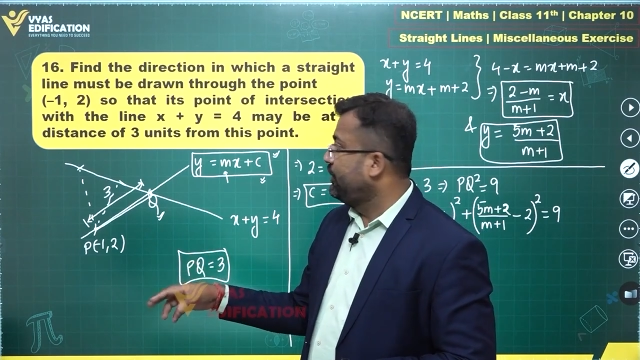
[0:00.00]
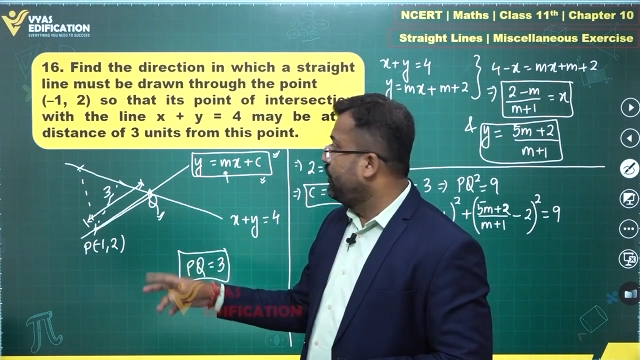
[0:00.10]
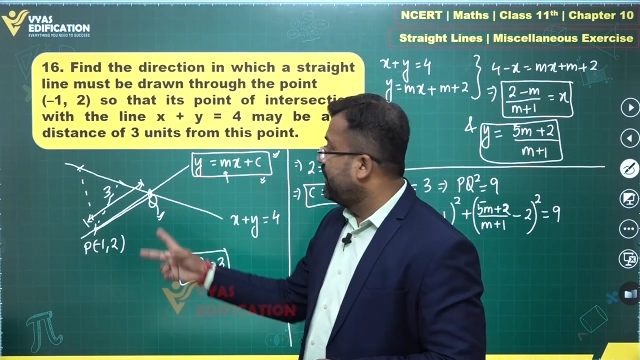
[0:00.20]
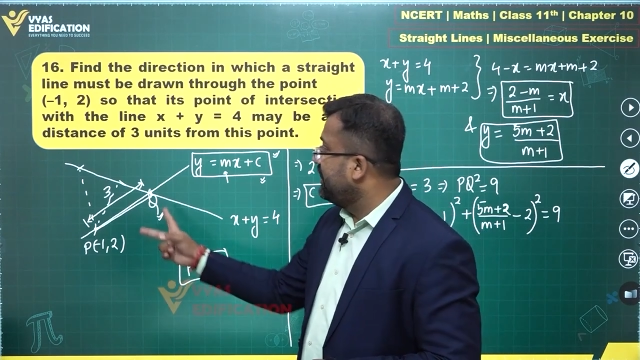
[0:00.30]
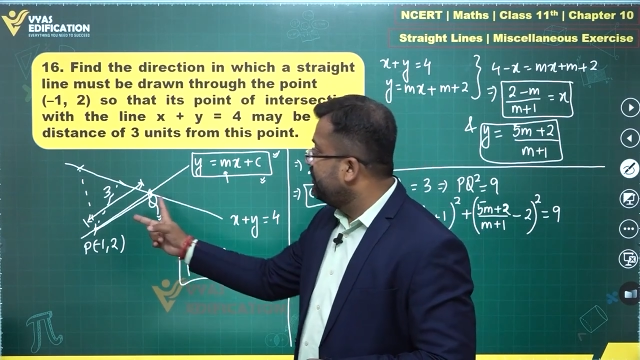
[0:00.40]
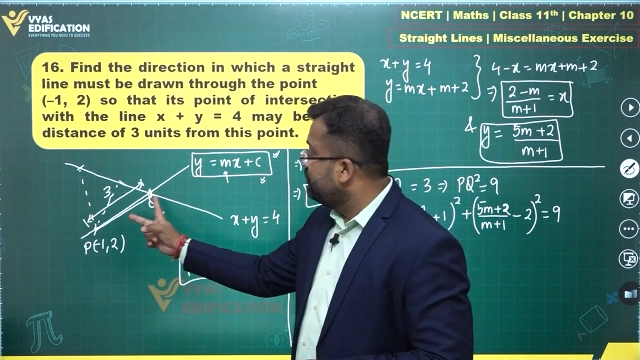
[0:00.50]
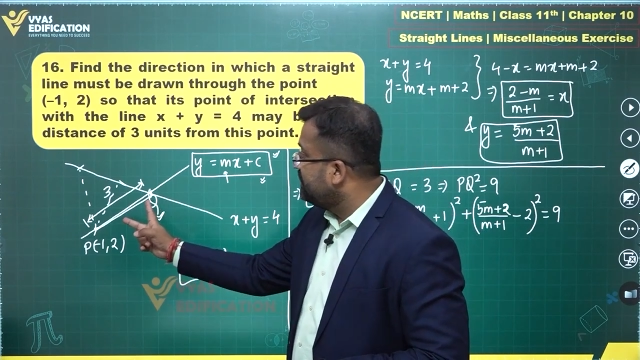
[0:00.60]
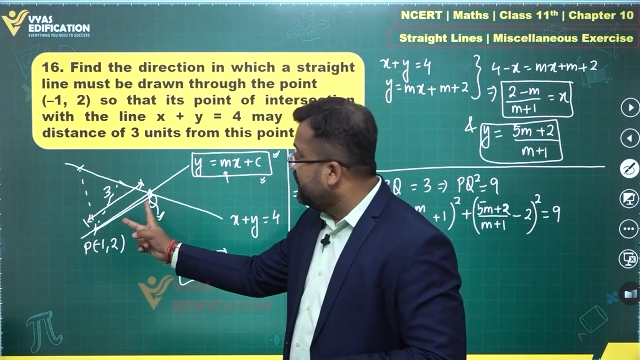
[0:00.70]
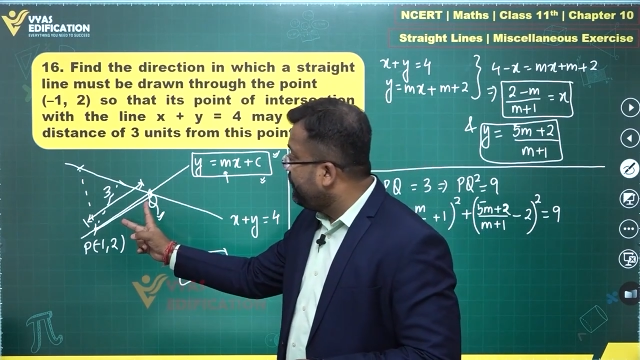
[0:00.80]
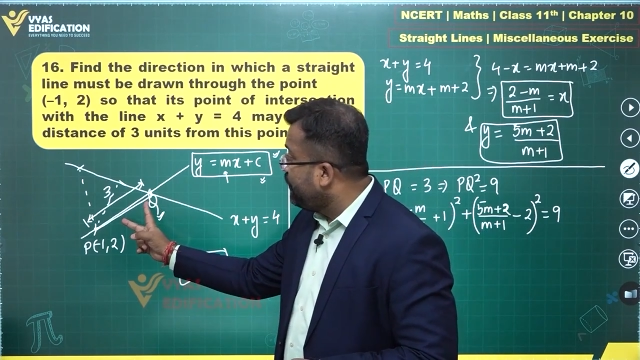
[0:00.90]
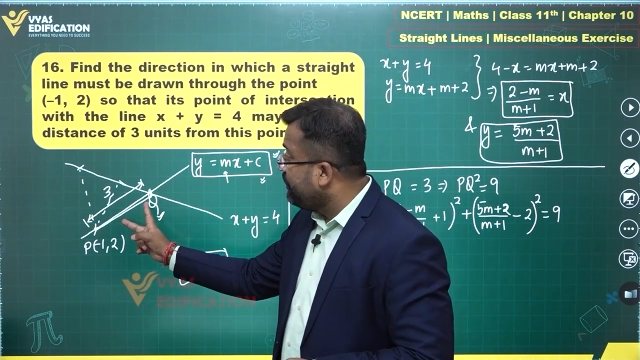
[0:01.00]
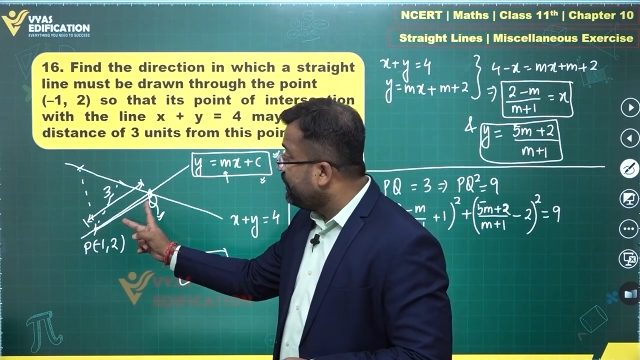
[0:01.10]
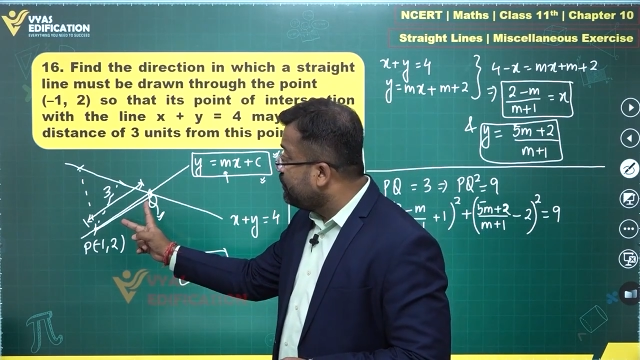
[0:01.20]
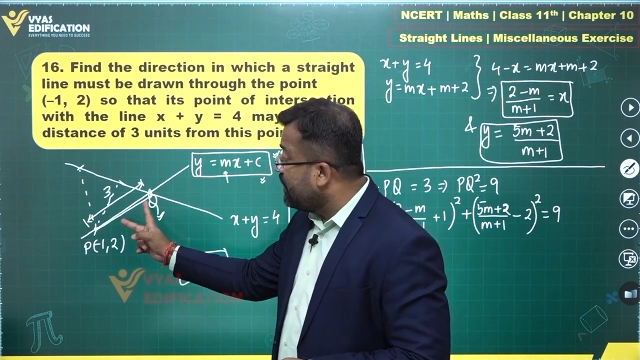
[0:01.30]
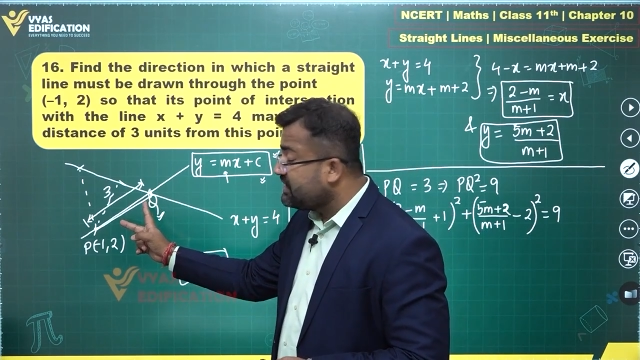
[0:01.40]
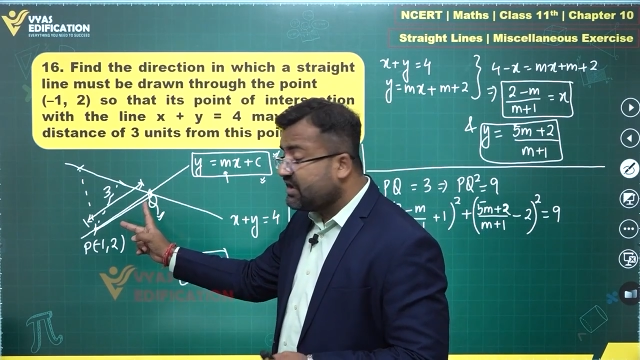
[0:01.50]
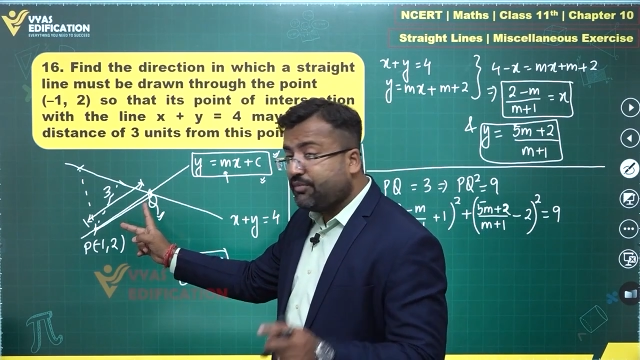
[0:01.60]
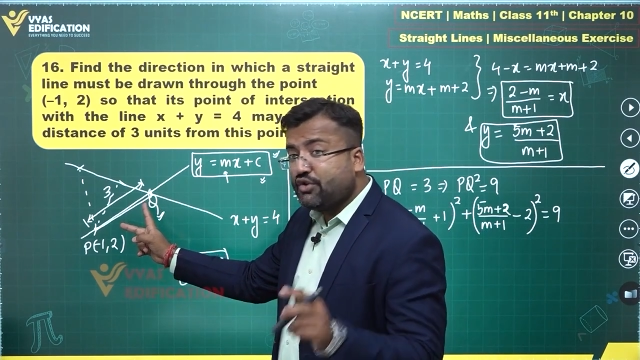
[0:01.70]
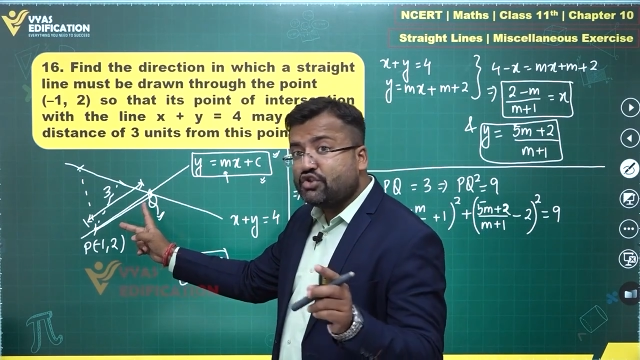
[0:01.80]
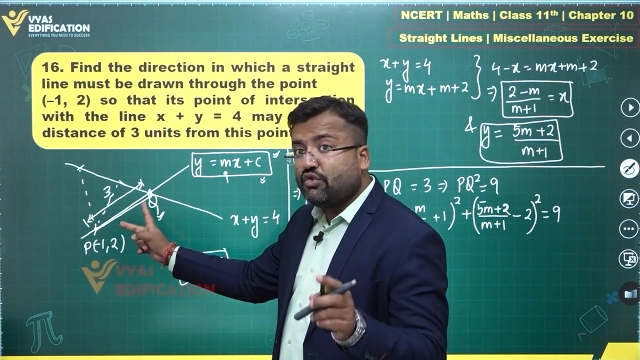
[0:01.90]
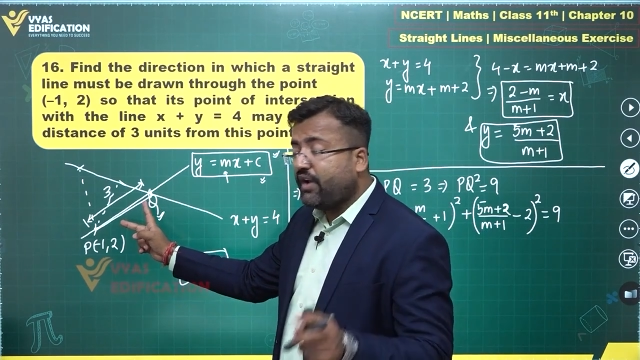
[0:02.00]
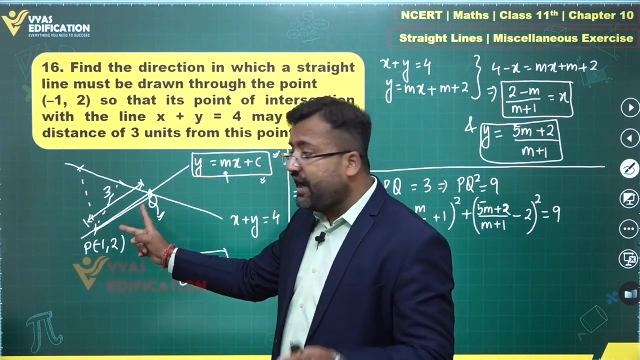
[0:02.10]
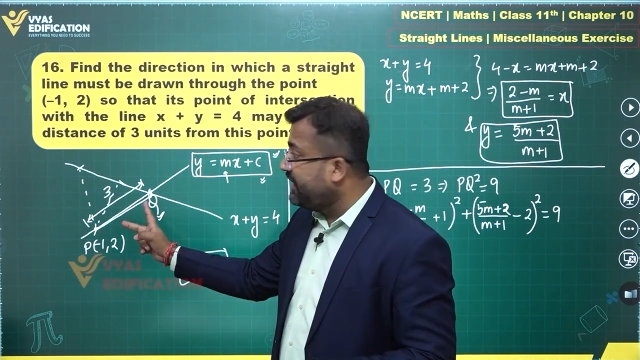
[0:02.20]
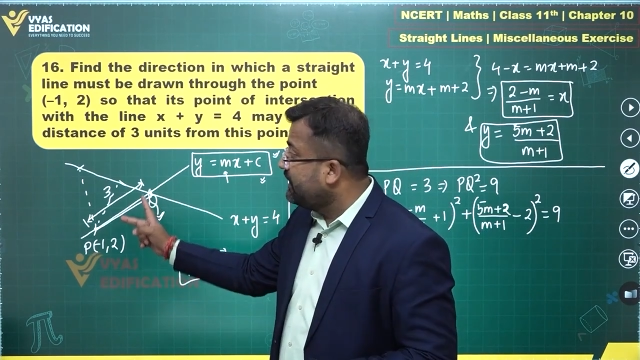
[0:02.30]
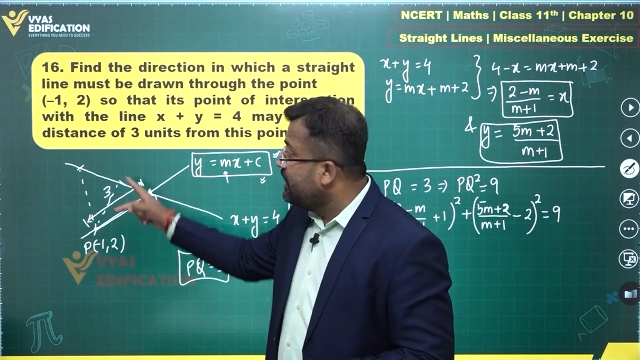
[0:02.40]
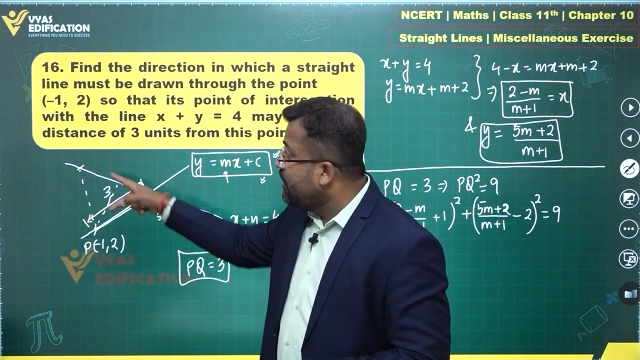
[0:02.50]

Okay, so therefore you are supposed to get